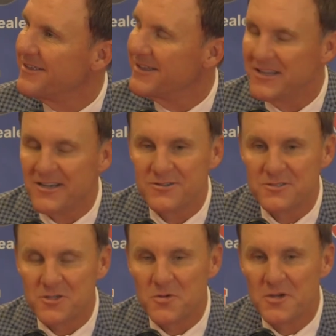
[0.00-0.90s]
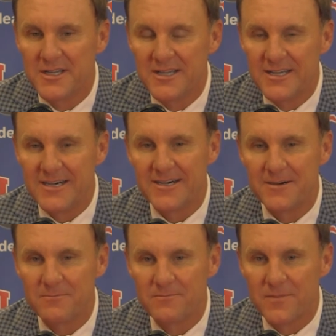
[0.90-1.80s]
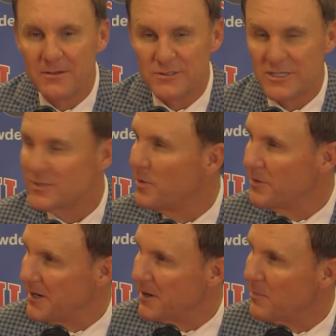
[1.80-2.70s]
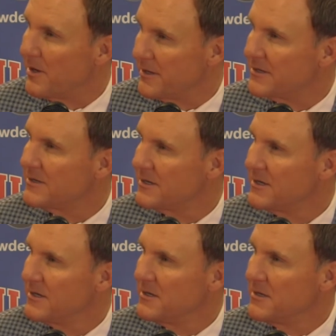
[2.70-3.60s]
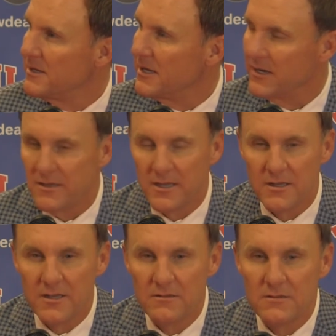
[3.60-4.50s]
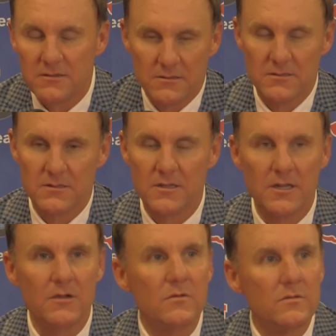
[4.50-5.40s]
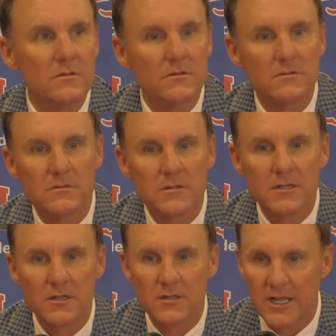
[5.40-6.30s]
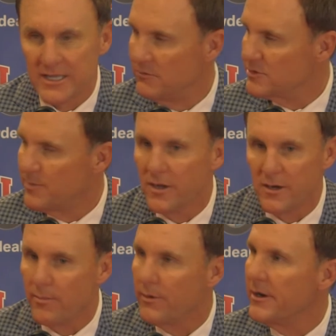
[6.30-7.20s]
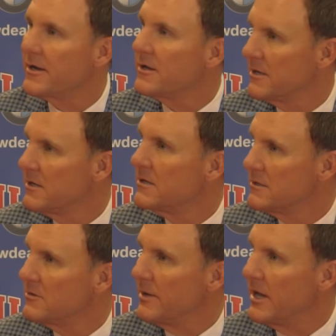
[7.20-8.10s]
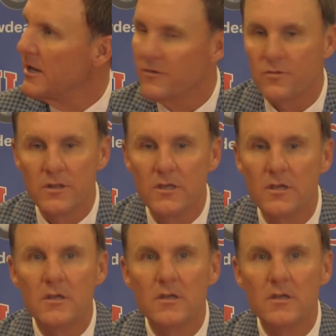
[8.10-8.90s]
Yeah, so um, I was disappointed in our punting. It, it, it, you know, it looked like he was punting a brick, to be honest with you.